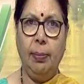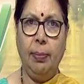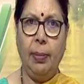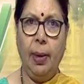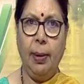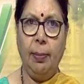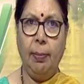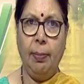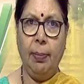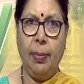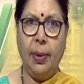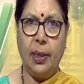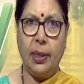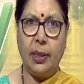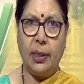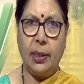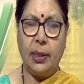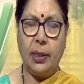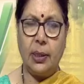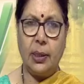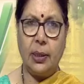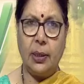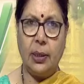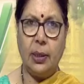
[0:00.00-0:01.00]

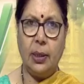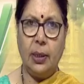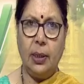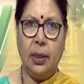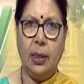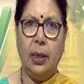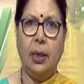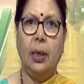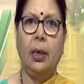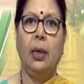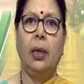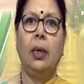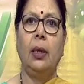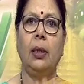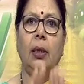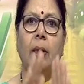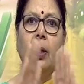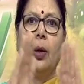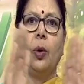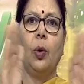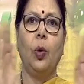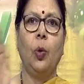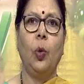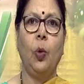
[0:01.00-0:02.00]
members in
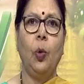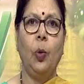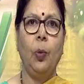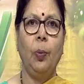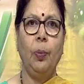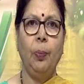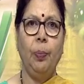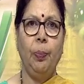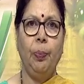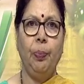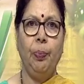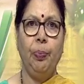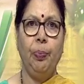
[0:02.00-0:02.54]
the home,